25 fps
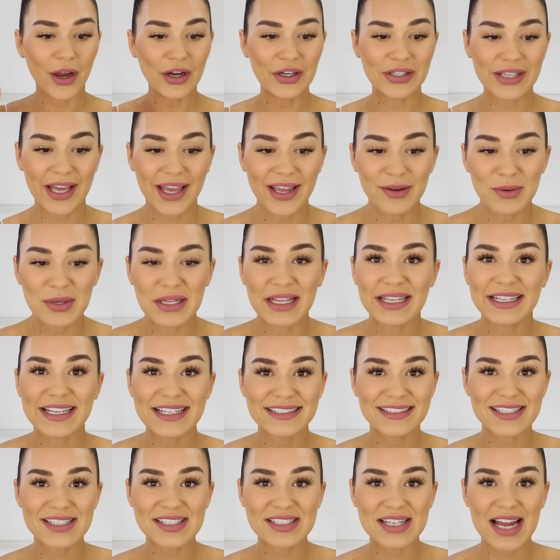Okay, well, I
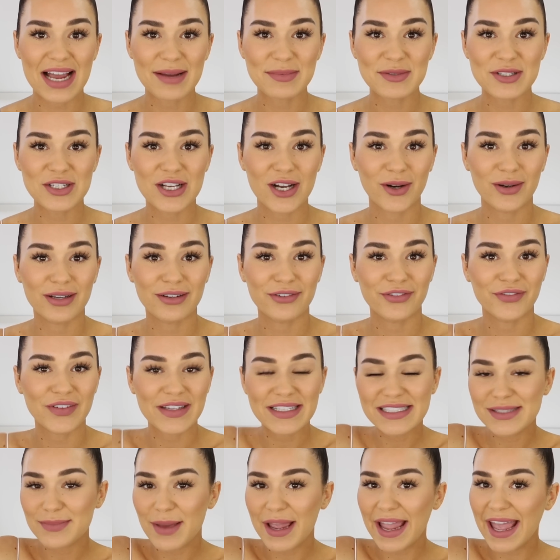guess it's time to go and
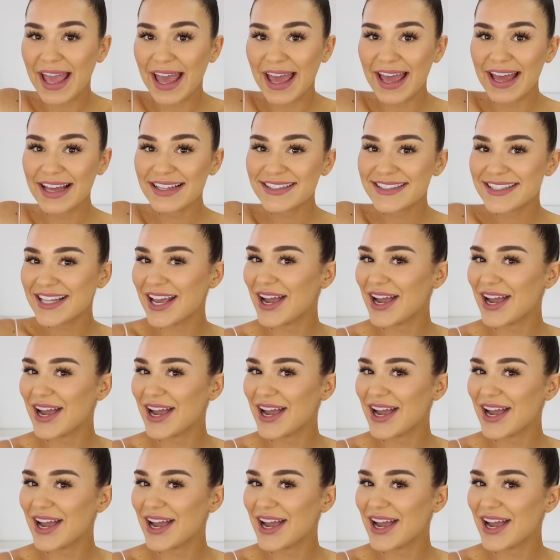fix my hair.